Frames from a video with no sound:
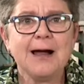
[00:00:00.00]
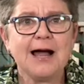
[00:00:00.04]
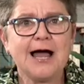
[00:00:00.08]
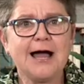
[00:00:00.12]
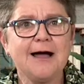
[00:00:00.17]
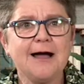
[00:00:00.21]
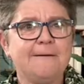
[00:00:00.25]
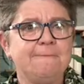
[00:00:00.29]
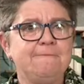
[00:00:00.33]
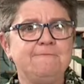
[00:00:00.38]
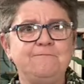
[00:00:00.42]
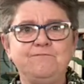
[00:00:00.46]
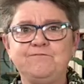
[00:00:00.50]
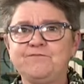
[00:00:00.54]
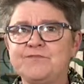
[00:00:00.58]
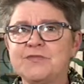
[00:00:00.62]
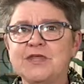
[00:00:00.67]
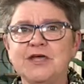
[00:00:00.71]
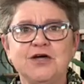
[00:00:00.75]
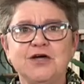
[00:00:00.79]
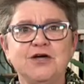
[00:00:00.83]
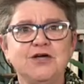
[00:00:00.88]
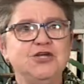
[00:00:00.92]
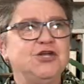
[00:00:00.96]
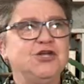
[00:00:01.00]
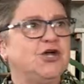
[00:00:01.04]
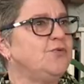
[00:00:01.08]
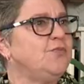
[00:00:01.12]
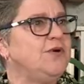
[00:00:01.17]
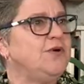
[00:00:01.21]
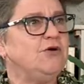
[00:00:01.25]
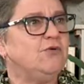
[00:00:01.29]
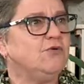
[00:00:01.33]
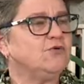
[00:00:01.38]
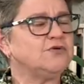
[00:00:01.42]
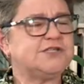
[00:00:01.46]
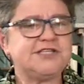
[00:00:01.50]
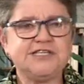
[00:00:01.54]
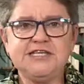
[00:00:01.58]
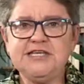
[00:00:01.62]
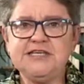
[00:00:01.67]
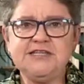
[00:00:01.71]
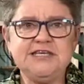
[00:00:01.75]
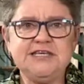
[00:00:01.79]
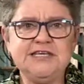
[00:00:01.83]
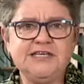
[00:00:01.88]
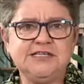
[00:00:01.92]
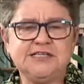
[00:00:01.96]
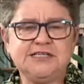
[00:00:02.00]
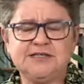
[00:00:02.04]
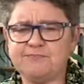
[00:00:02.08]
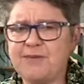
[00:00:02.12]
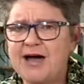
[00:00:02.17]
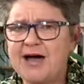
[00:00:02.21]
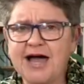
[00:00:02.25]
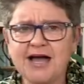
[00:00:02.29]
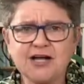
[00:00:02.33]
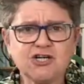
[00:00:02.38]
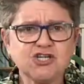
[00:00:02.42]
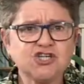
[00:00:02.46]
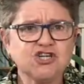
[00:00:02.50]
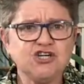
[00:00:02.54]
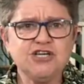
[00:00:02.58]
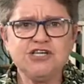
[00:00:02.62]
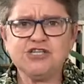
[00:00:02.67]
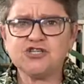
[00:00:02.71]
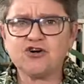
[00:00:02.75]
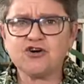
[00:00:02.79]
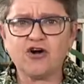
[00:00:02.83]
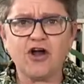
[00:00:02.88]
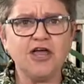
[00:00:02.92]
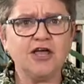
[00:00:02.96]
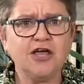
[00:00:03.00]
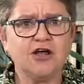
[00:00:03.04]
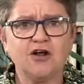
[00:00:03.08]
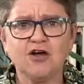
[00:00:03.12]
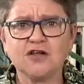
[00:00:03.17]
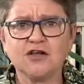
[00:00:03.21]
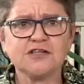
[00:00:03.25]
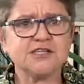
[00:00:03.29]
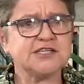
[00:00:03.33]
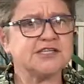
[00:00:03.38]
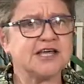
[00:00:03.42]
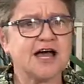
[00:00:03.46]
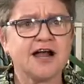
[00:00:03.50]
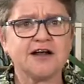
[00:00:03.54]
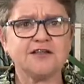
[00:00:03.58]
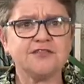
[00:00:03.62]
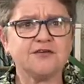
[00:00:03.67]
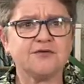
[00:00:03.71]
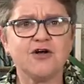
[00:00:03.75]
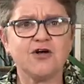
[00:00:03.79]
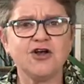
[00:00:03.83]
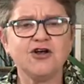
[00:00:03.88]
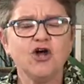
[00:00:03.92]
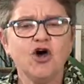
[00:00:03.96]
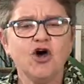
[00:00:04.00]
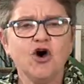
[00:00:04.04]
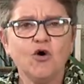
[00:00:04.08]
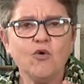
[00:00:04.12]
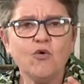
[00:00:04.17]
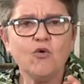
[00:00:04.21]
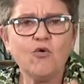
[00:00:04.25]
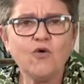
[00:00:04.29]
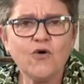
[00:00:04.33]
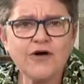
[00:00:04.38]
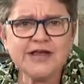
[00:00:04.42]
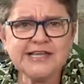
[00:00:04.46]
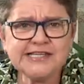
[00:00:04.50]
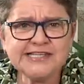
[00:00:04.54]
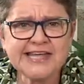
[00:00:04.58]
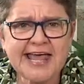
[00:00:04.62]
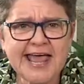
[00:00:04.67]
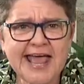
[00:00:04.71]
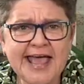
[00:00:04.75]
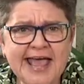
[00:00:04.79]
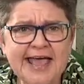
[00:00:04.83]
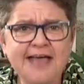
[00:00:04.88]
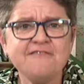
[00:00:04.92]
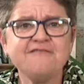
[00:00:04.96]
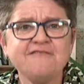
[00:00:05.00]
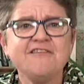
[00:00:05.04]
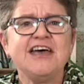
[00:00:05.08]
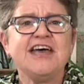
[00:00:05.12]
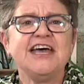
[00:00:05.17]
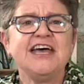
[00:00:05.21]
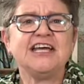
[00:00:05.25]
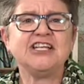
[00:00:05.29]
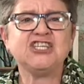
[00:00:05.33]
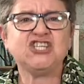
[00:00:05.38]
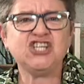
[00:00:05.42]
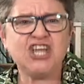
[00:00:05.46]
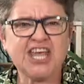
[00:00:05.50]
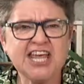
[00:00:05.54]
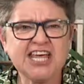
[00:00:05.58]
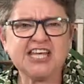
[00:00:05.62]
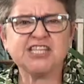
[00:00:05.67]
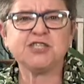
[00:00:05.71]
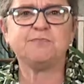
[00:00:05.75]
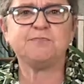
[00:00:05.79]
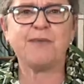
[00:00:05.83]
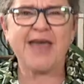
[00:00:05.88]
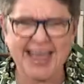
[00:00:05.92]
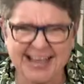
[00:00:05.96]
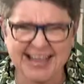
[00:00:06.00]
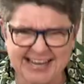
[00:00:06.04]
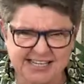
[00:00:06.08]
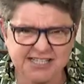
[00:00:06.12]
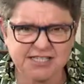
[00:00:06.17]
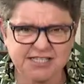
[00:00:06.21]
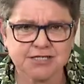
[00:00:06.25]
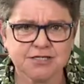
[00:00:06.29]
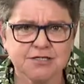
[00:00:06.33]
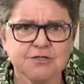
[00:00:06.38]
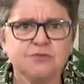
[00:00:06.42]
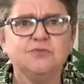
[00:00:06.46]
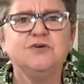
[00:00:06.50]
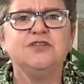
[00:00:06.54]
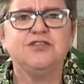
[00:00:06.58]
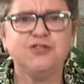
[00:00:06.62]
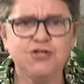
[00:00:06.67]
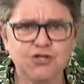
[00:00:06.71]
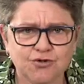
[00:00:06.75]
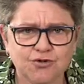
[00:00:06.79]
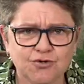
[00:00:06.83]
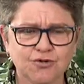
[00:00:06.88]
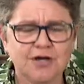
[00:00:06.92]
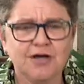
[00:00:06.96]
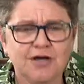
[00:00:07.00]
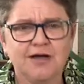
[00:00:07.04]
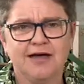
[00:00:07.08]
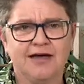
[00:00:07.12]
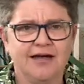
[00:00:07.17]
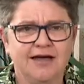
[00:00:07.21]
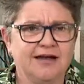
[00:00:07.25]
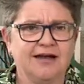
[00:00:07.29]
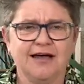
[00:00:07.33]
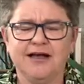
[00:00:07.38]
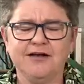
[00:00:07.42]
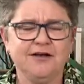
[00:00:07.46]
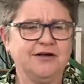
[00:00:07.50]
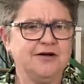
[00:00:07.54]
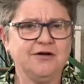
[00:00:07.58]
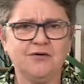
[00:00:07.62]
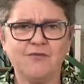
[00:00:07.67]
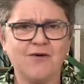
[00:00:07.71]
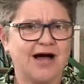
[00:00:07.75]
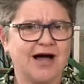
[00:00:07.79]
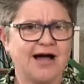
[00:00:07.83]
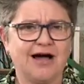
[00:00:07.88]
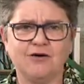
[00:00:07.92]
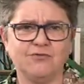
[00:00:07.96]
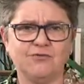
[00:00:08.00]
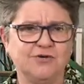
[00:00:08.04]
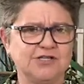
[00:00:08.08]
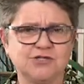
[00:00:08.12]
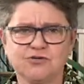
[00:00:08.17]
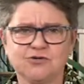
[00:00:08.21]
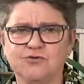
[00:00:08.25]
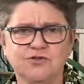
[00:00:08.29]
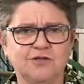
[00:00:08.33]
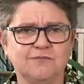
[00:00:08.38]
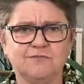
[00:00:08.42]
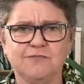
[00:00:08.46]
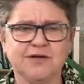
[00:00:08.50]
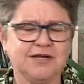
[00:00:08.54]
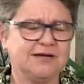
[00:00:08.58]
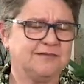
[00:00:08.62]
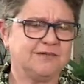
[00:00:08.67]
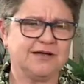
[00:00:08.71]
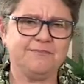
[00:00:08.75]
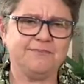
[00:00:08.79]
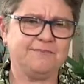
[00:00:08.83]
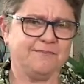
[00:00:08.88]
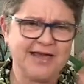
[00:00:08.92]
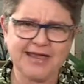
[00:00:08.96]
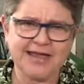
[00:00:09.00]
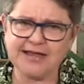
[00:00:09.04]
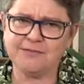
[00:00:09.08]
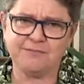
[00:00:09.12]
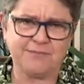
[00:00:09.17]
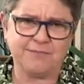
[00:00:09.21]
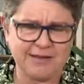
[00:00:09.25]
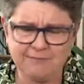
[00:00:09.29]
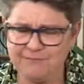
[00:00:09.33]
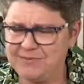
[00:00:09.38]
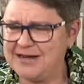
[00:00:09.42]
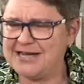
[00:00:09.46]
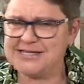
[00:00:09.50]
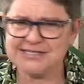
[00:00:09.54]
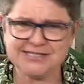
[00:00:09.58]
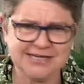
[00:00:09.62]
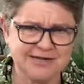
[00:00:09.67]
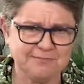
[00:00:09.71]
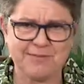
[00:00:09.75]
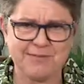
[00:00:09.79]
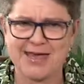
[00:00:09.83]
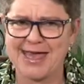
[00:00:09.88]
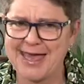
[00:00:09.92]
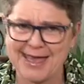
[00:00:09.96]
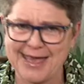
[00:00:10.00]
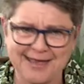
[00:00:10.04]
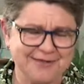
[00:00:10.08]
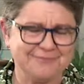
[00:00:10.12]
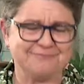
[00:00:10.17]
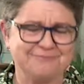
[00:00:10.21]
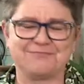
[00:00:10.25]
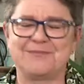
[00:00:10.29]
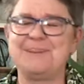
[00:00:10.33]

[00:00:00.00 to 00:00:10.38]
um, you know, we all see these pine trees growing along the side of the road. Always have a checker's packet with you and I don't know why I always call them, but a, a packet bag, plastic bag,